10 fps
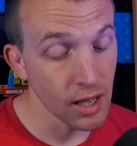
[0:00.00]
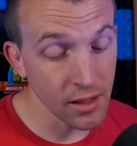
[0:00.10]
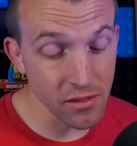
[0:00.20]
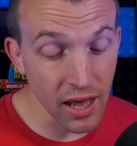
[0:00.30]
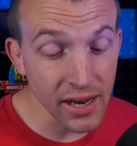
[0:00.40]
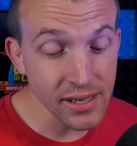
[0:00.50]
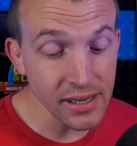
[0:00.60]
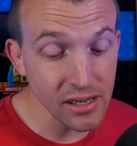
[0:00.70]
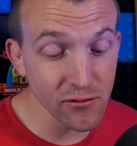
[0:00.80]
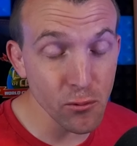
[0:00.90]
And that
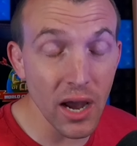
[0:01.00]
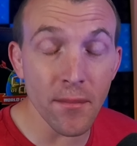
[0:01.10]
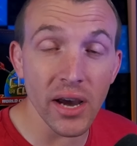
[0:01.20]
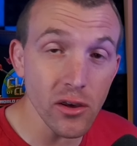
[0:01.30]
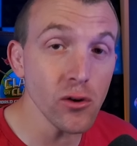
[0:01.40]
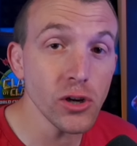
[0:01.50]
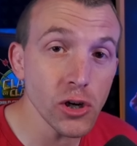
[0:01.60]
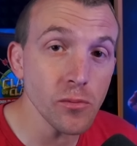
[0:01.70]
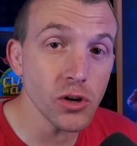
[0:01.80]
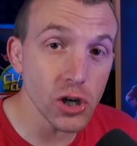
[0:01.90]
is where my
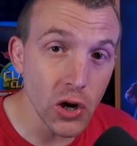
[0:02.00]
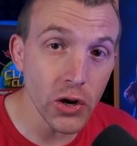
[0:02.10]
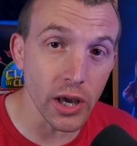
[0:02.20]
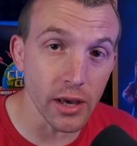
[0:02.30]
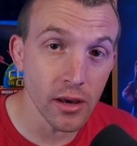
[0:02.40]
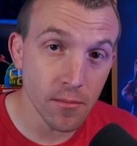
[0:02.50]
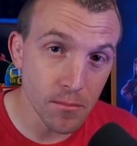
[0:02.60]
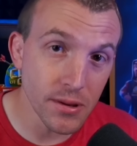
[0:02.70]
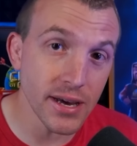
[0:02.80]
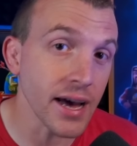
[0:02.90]
YouTube journey
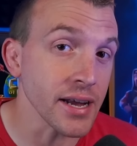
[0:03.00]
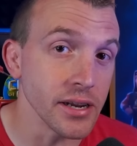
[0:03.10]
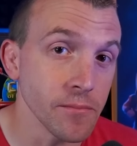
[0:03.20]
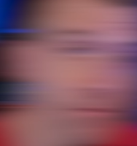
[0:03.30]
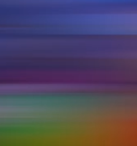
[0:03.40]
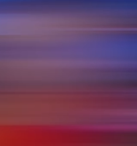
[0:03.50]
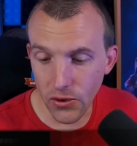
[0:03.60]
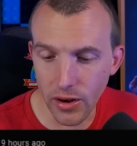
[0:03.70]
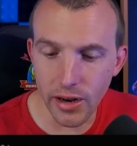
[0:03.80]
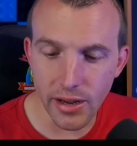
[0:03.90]
began. Give us
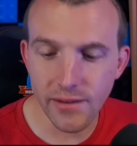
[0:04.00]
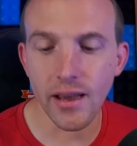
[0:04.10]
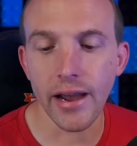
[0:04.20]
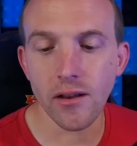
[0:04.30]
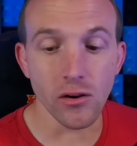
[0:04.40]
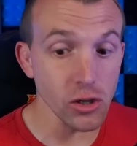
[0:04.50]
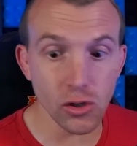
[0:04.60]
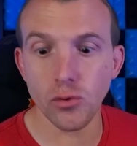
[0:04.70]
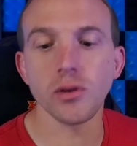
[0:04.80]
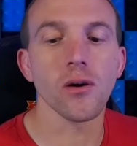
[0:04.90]
a little insight on
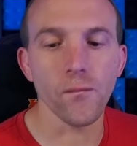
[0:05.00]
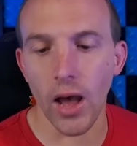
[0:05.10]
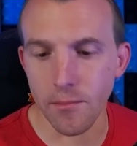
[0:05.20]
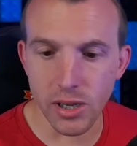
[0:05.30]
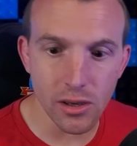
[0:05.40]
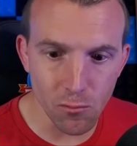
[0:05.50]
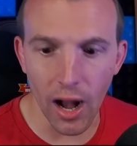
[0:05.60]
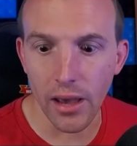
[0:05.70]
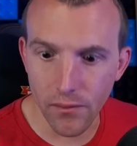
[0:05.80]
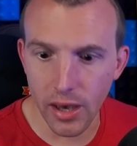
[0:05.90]
you and your family,
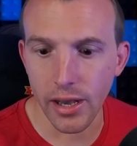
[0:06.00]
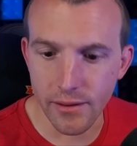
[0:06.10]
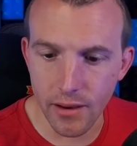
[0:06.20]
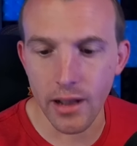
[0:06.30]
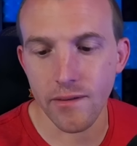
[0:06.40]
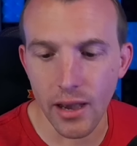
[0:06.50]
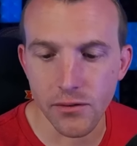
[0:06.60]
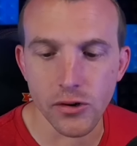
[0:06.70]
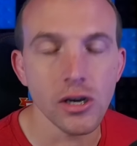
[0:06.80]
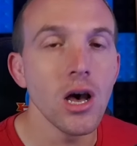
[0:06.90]
wife, kids,
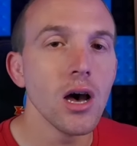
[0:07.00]
etc.